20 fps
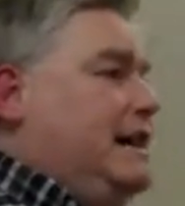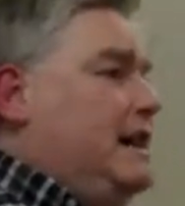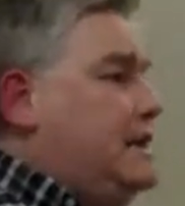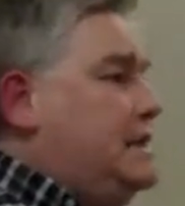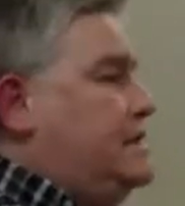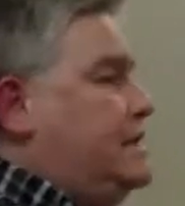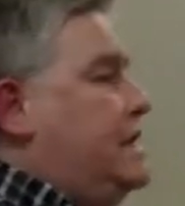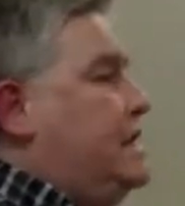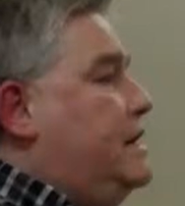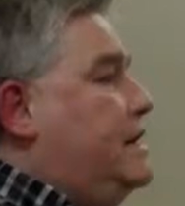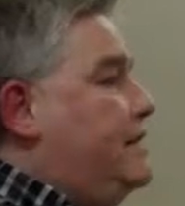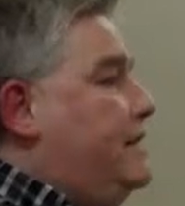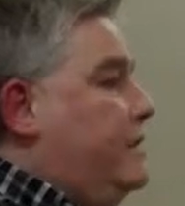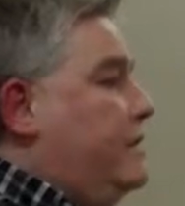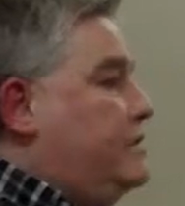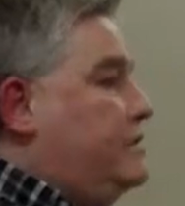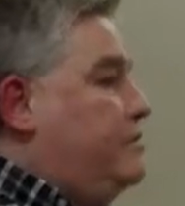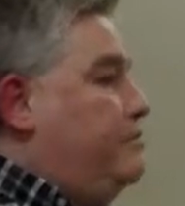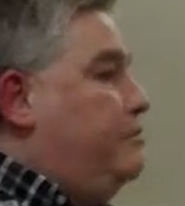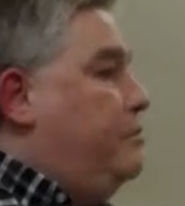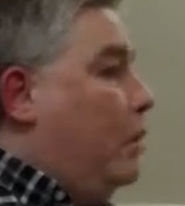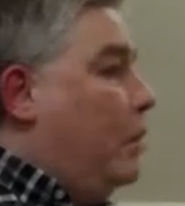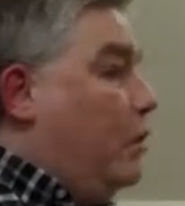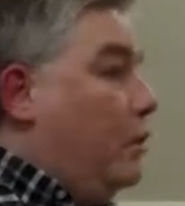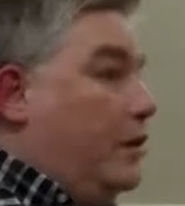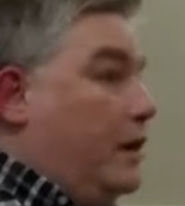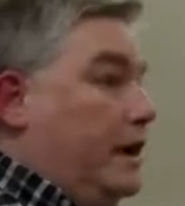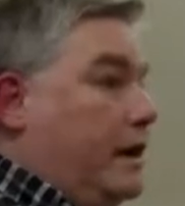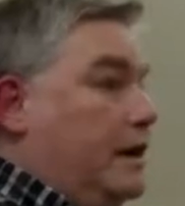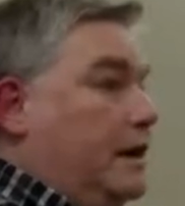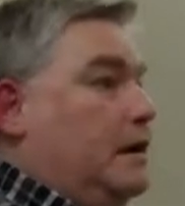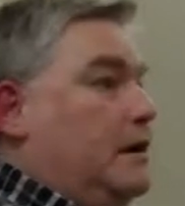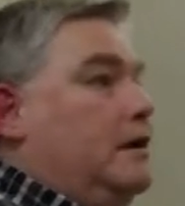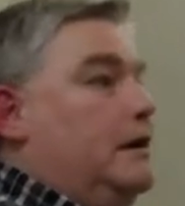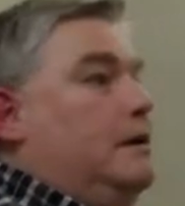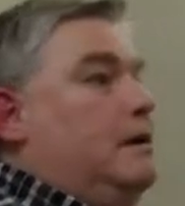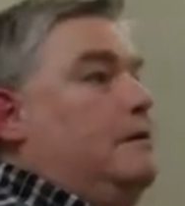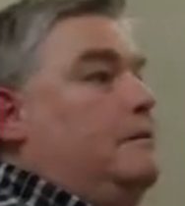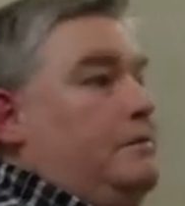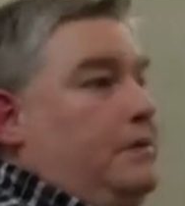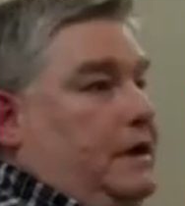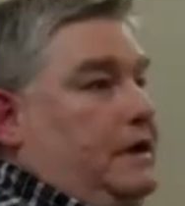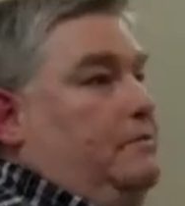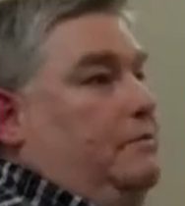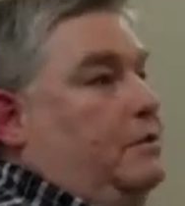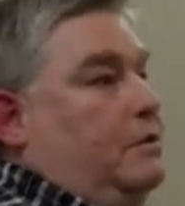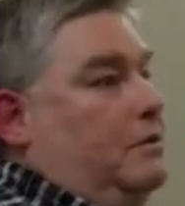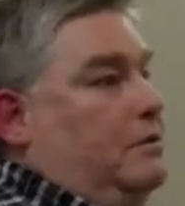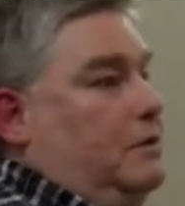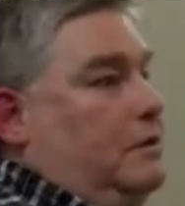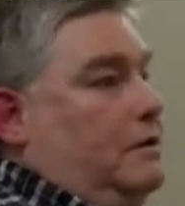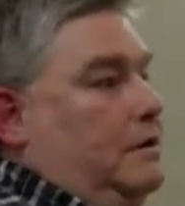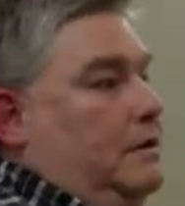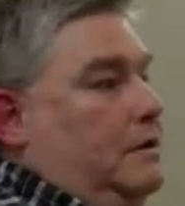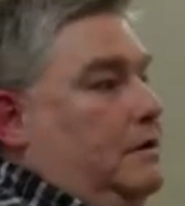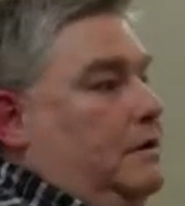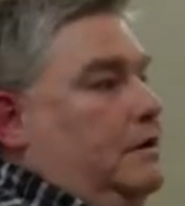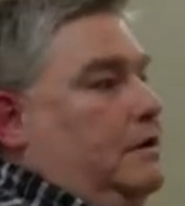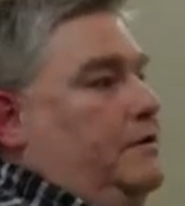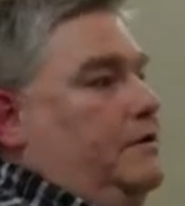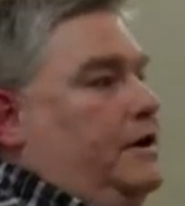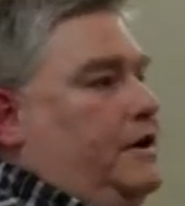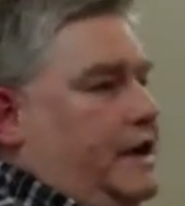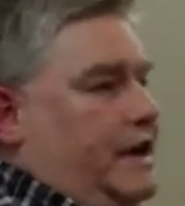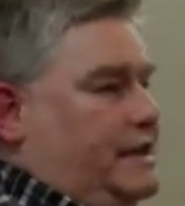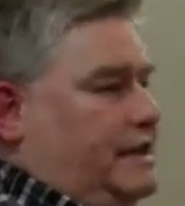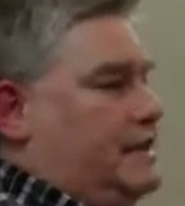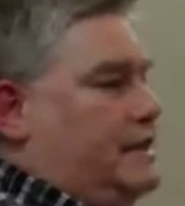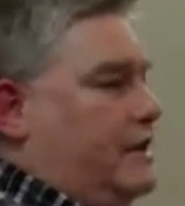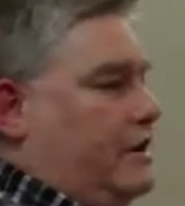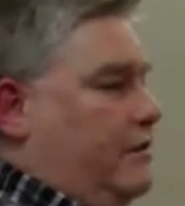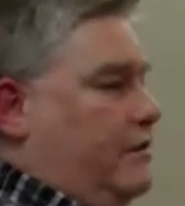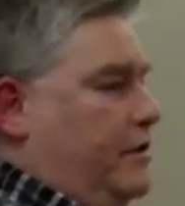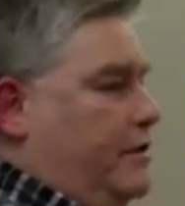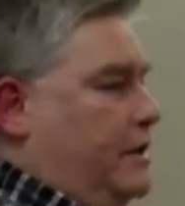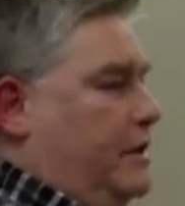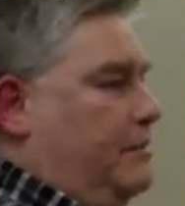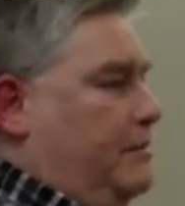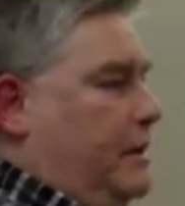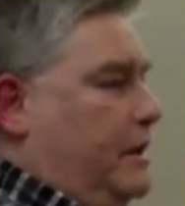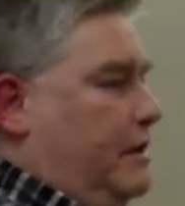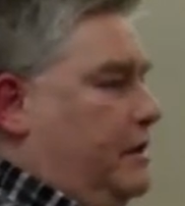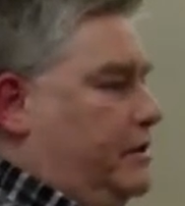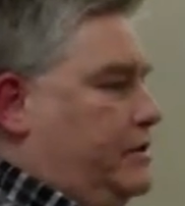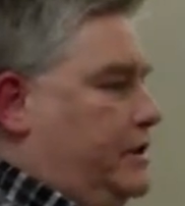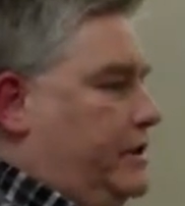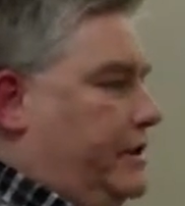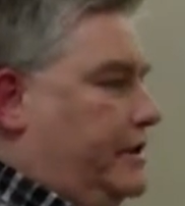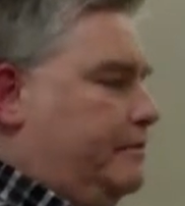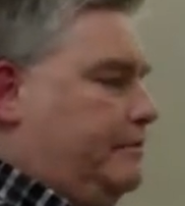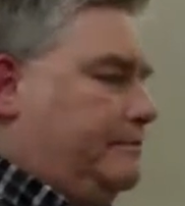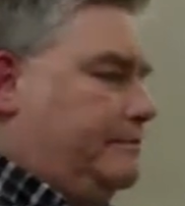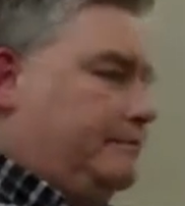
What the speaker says: let's think of those boring people that you get stuck with at a party.